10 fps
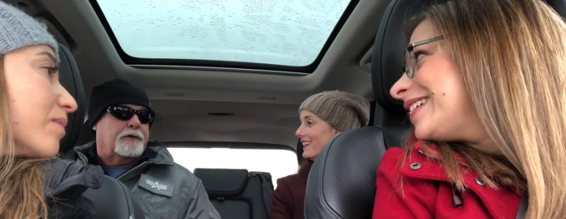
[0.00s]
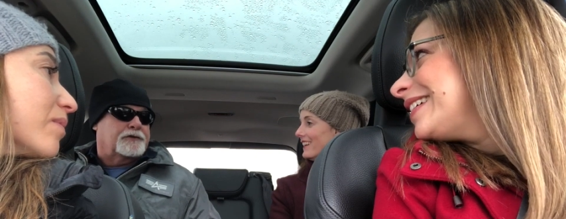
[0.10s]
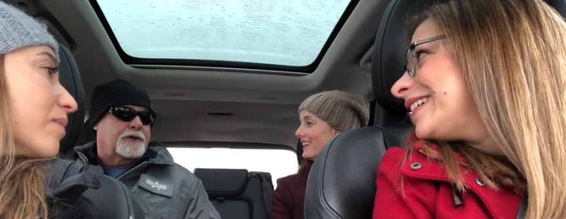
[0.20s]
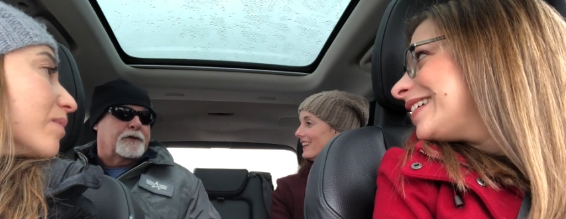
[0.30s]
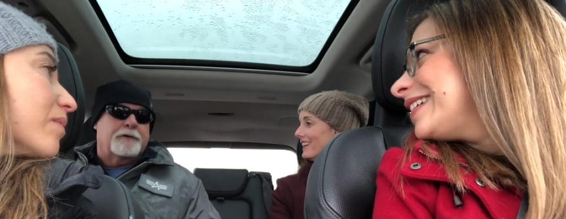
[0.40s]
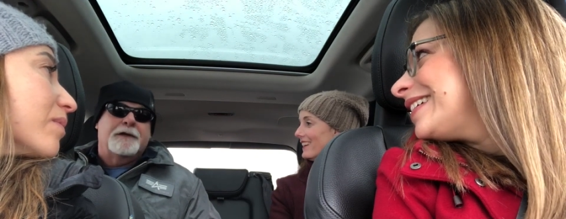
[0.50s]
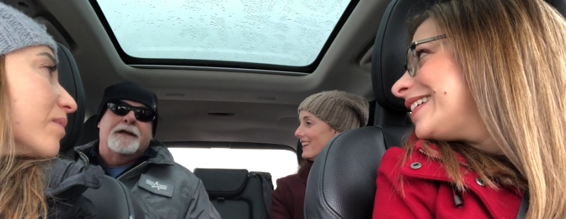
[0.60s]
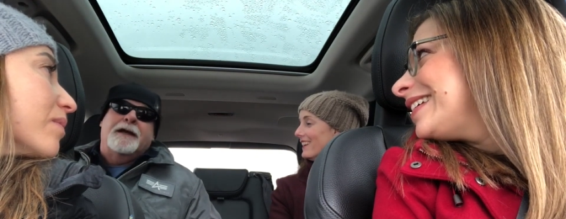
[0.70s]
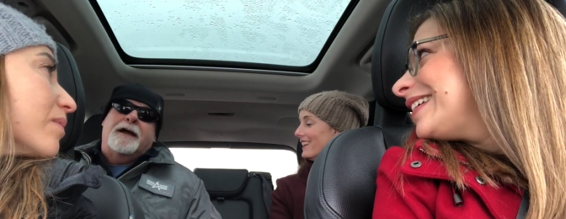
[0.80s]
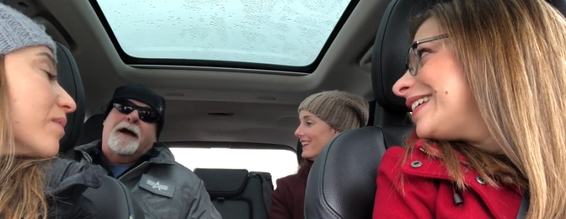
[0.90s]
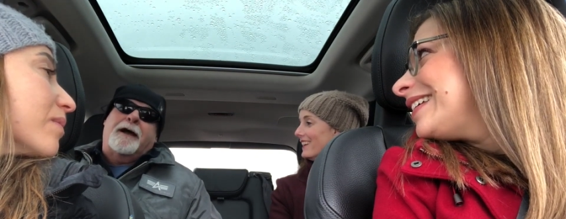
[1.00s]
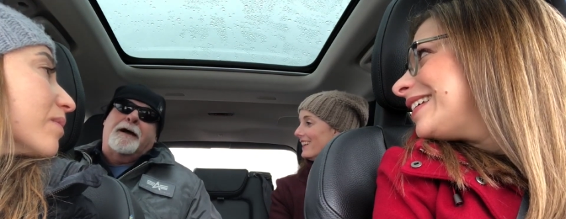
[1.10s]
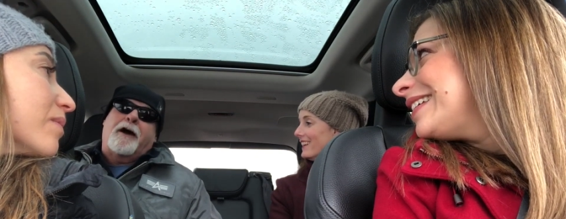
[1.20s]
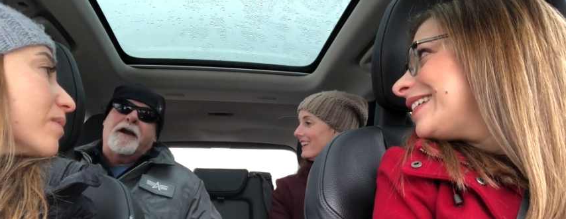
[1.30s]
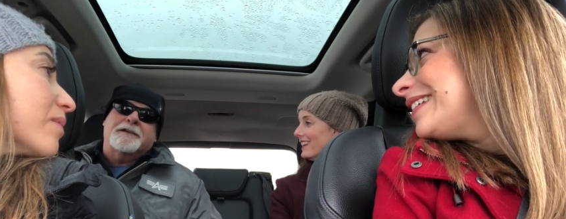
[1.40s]
Speaker 1: cultural
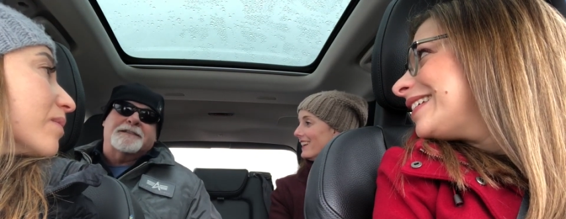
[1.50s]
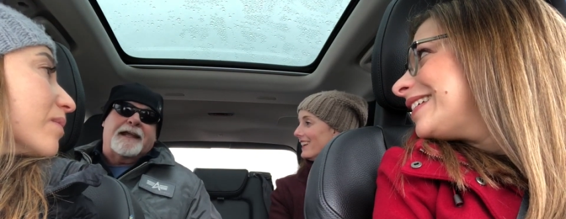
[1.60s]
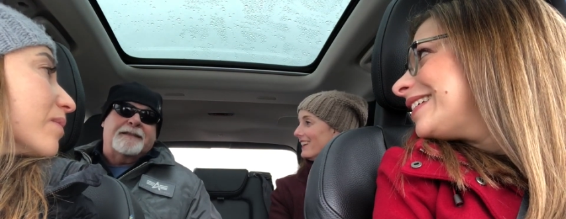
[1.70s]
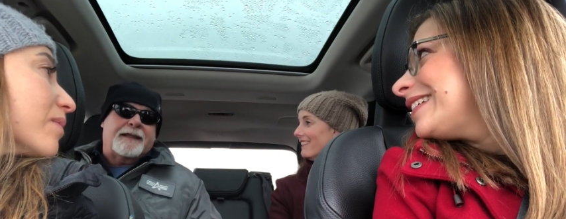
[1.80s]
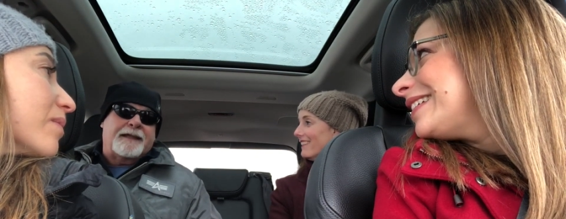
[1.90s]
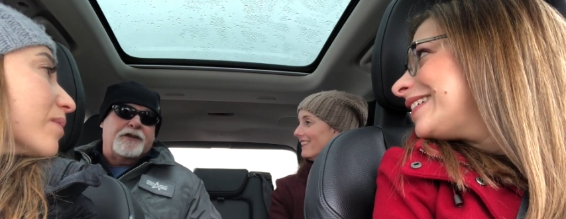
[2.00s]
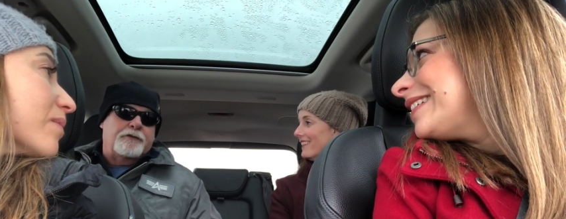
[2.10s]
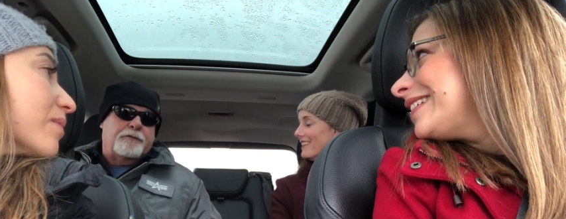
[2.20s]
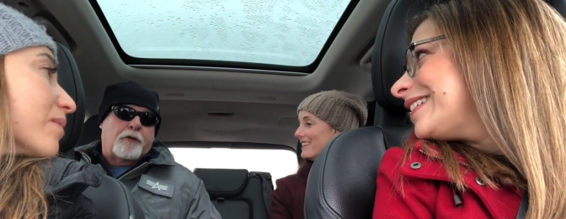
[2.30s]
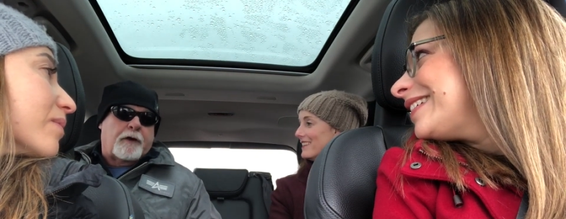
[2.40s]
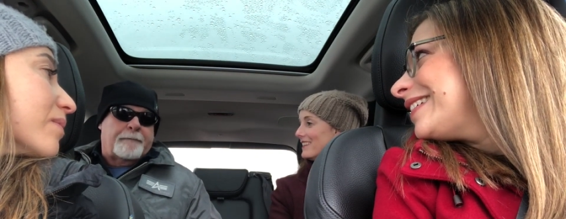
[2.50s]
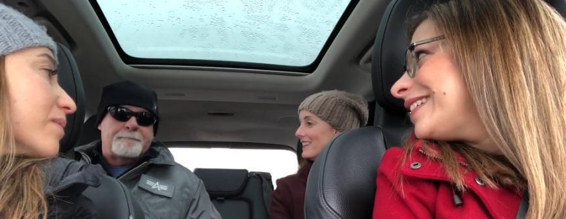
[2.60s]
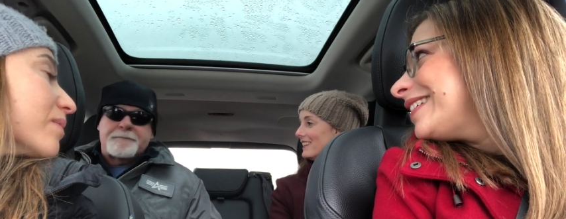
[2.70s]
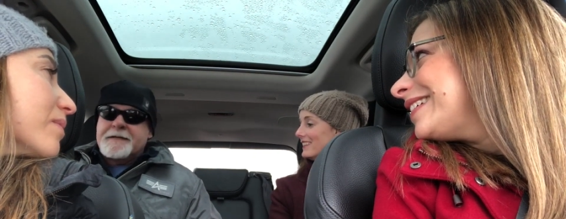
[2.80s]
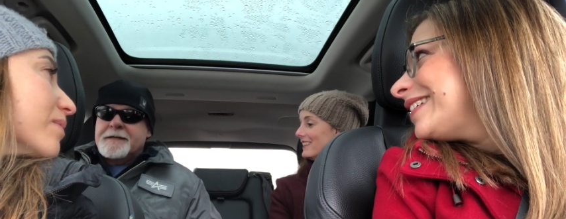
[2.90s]
uh, arts, and thank you for,
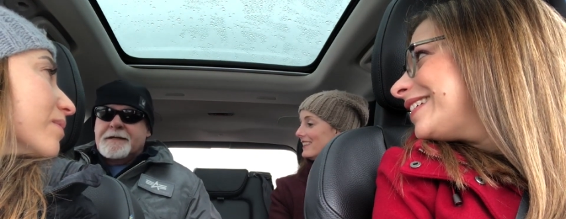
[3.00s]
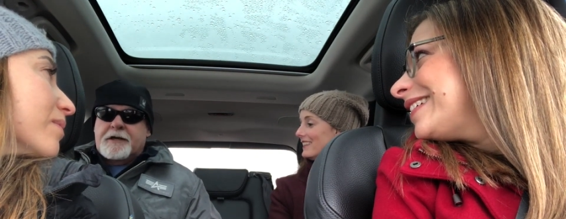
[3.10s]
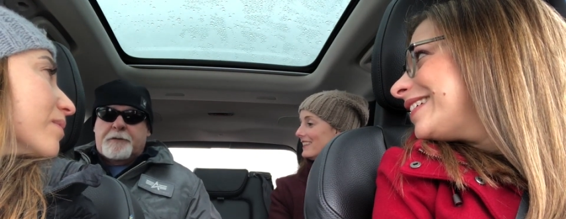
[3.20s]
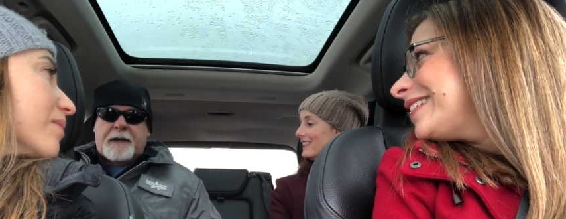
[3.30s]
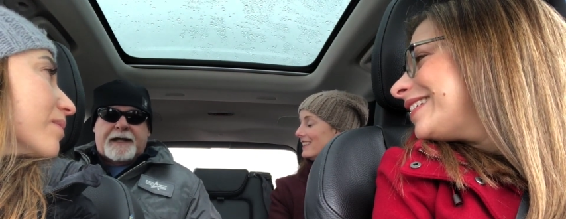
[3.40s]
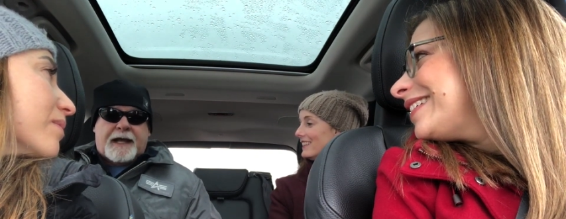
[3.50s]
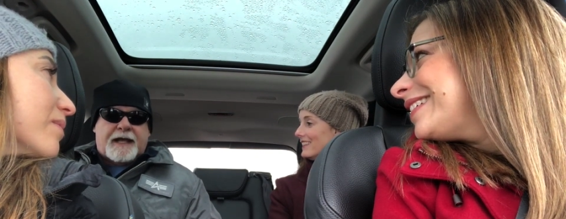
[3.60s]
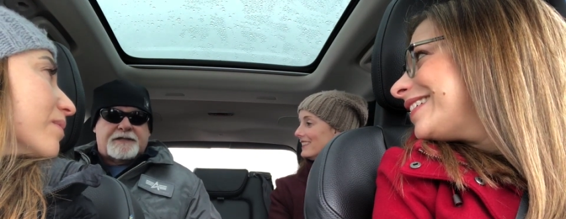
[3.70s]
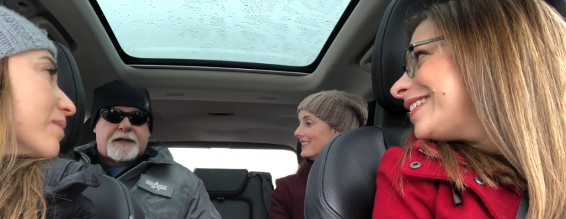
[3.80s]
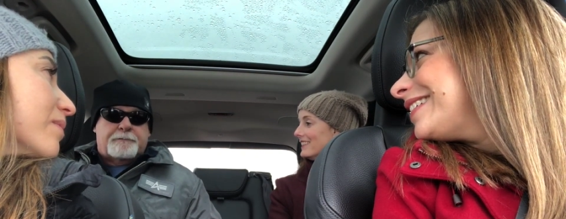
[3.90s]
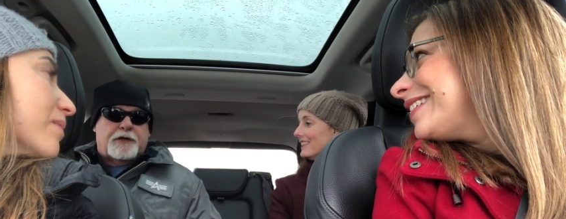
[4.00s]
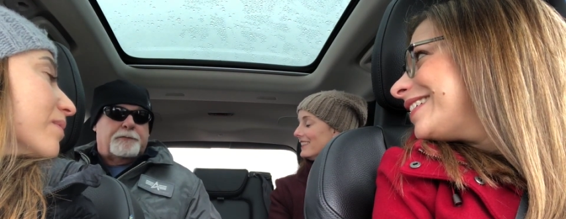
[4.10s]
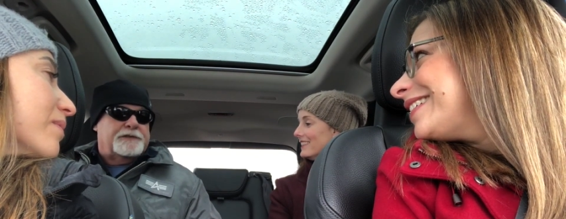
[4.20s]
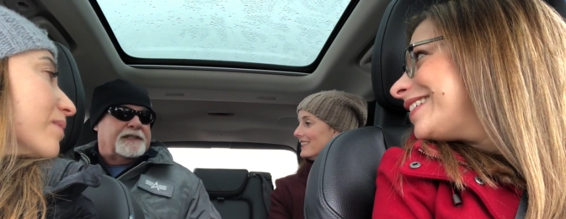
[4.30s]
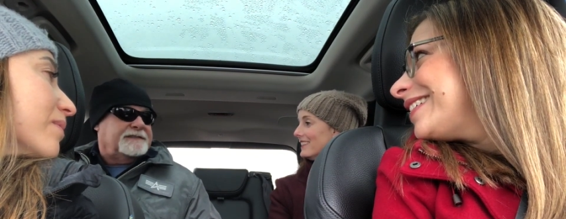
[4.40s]
oh my gosh, Bill
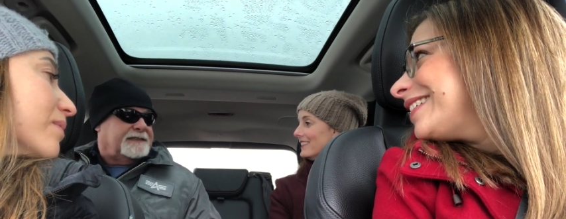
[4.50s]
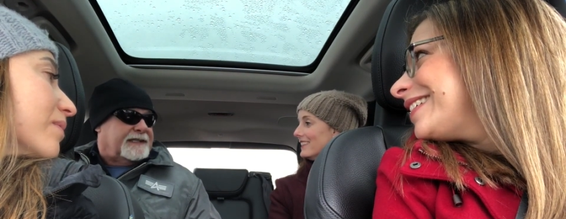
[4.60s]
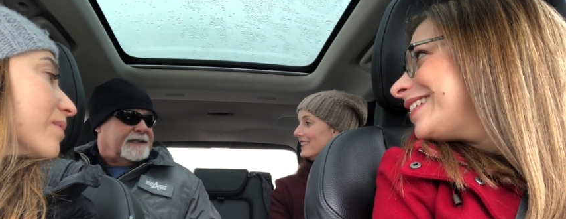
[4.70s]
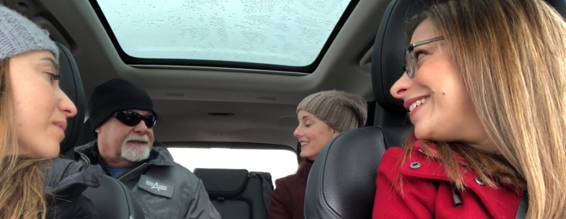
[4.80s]
Brzezinski.